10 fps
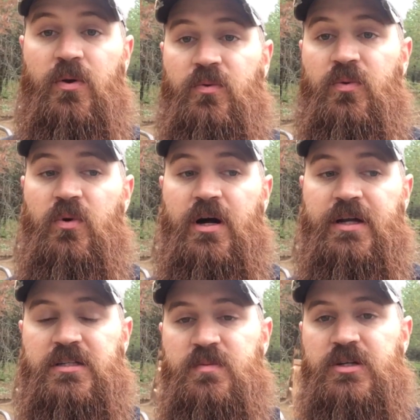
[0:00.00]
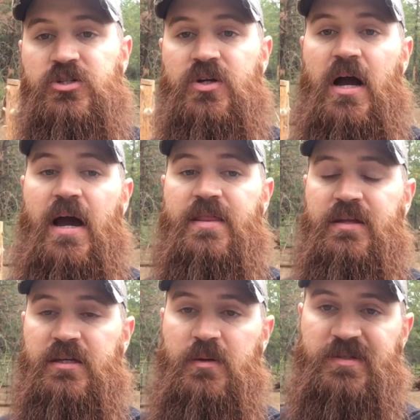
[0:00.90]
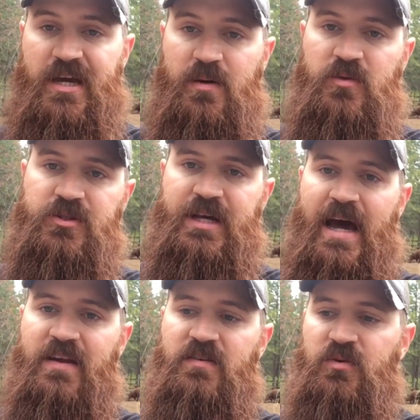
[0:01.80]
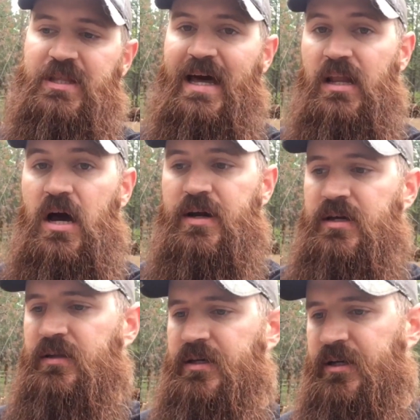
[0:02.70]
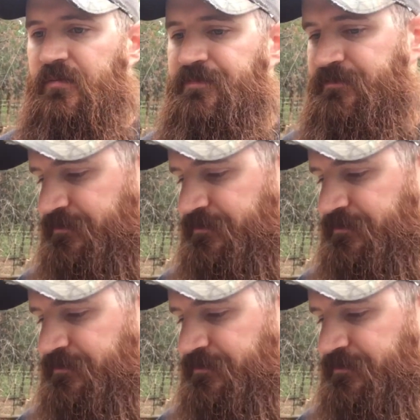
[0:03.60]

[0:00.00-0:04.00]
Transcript: when we want it to be dry, and then keeps animals out of it with that locking lid.